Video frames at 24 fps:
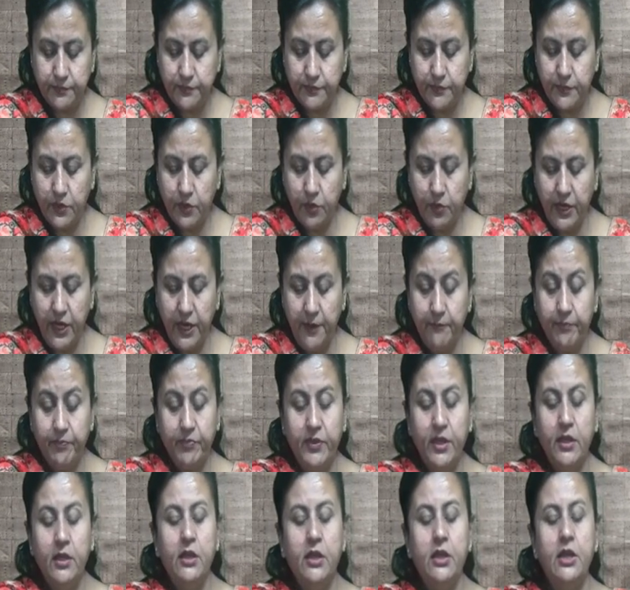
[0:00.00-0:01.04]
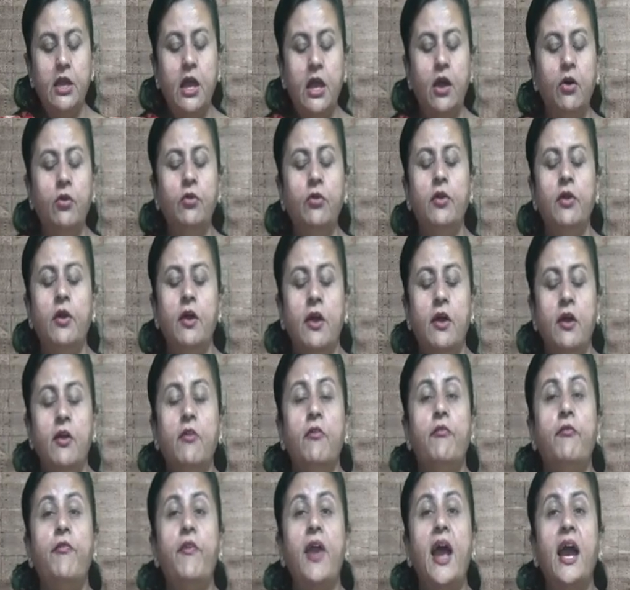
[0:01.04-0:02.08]
Okay. Now,
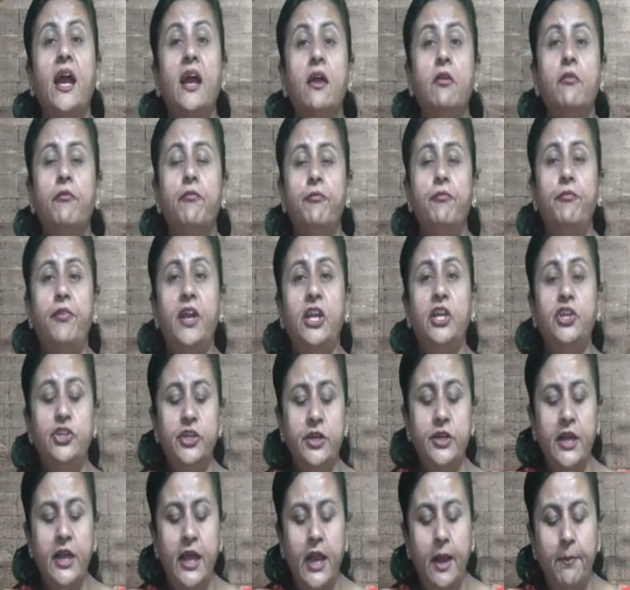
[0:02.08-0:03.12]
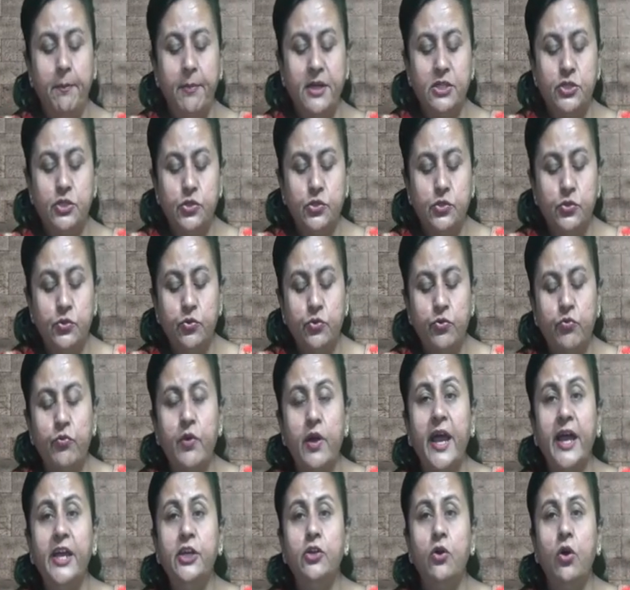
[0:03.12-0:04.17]
friction helps us to
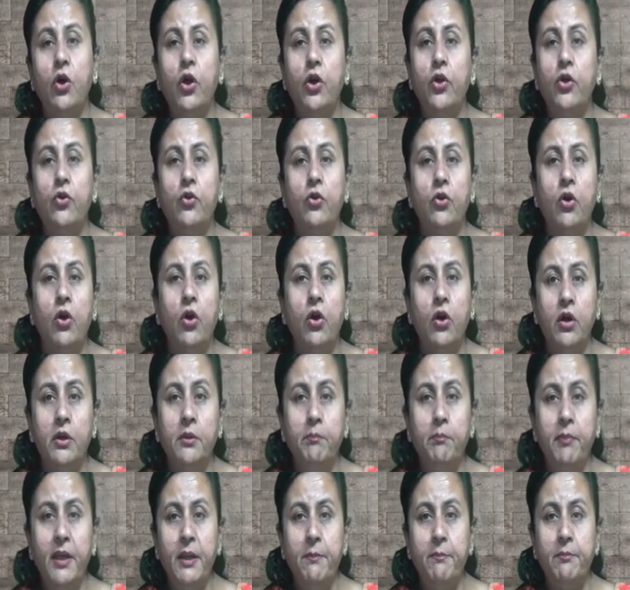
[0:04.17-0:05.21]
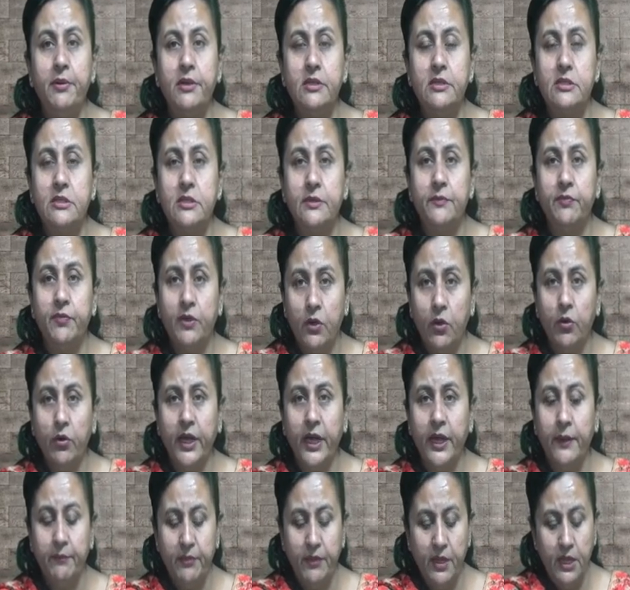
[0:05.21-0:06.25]
write or draw on papers.
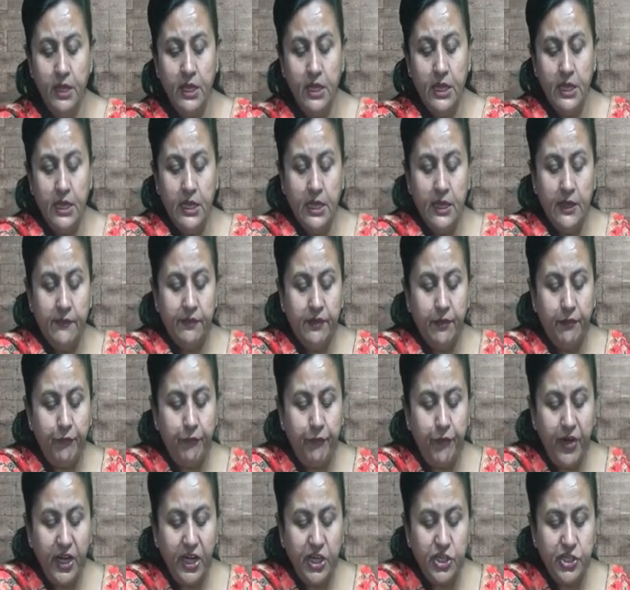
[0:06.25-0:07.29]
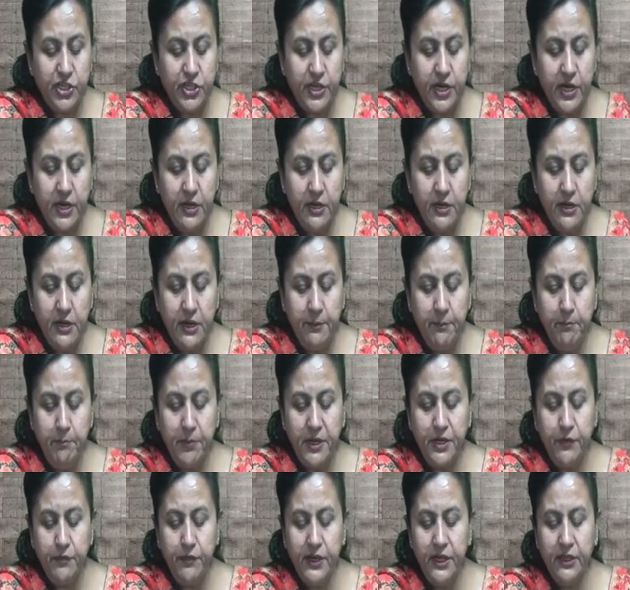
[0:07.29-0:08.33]
Okay. The friction
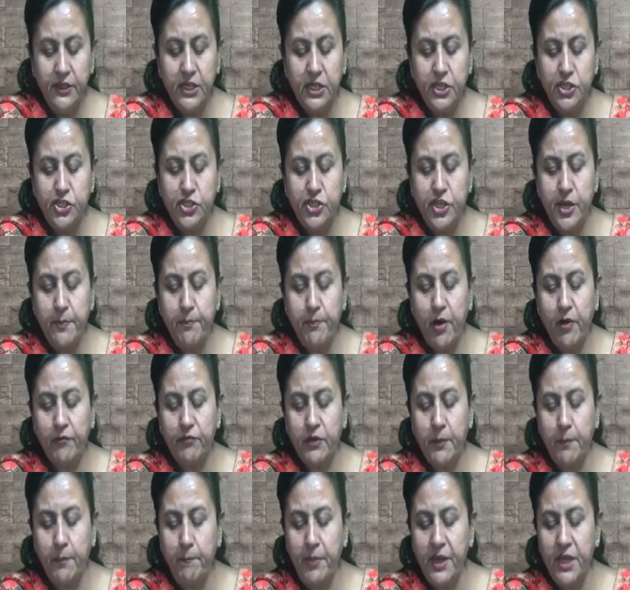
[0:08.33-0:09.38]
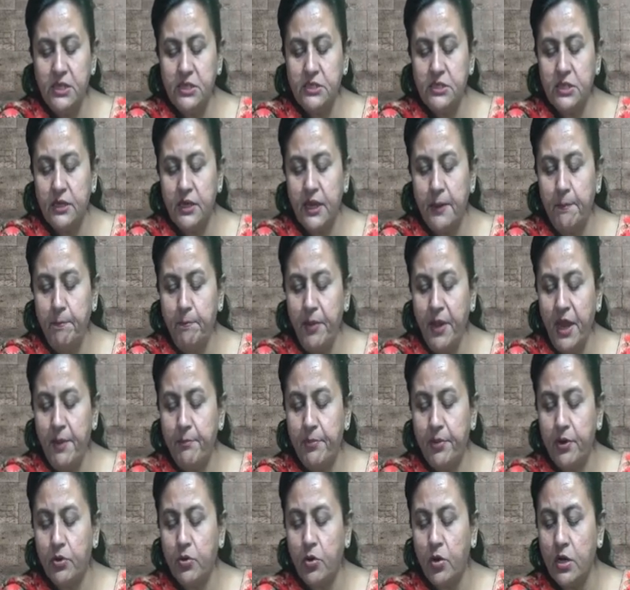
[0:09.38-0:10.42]
between the tip of the pencil and
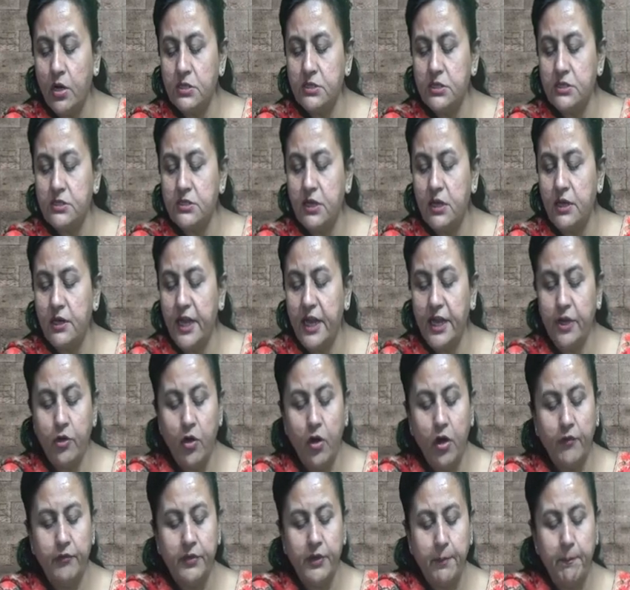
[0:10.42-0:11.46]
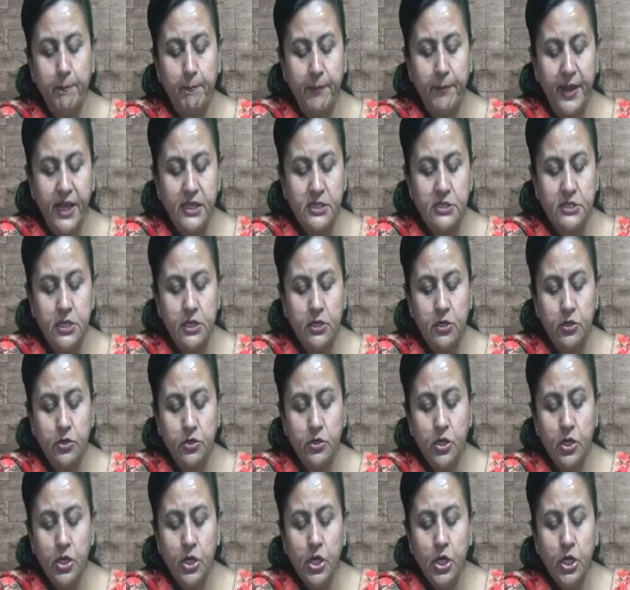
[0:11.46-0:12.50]
paper causes the lead of the pencil
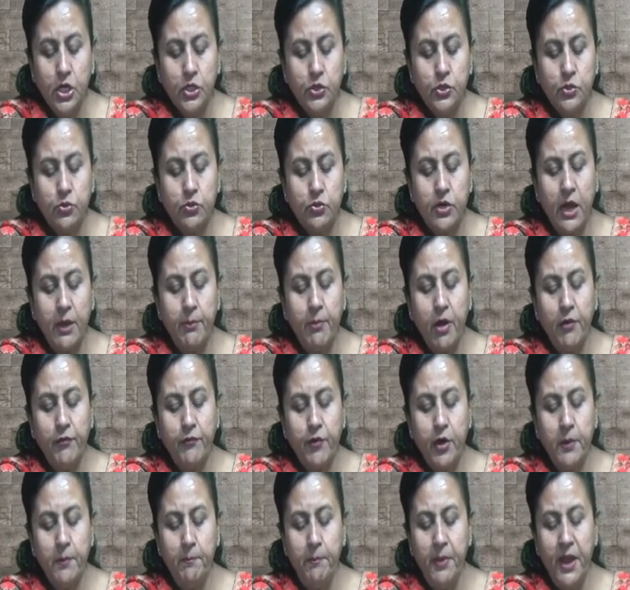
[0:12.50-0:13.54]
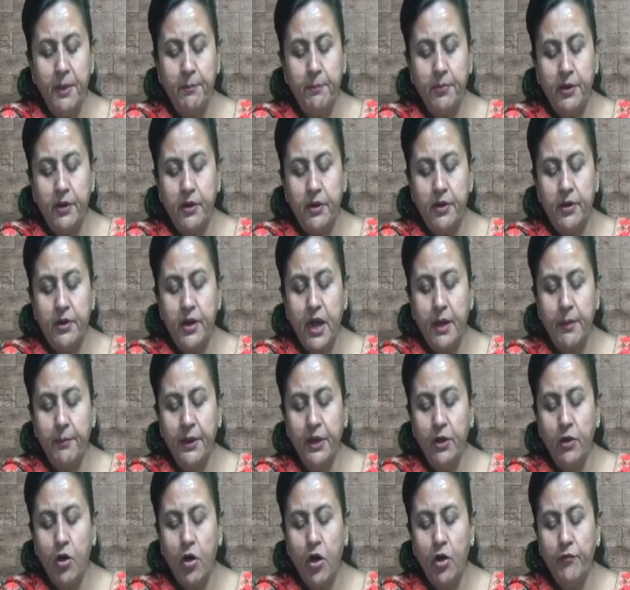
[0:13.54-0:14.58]
to rub off on paper.
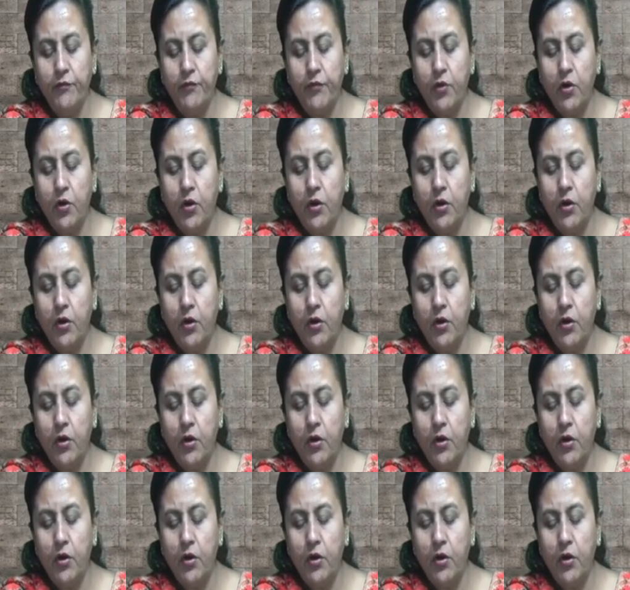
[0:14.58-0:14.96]
Rubbing off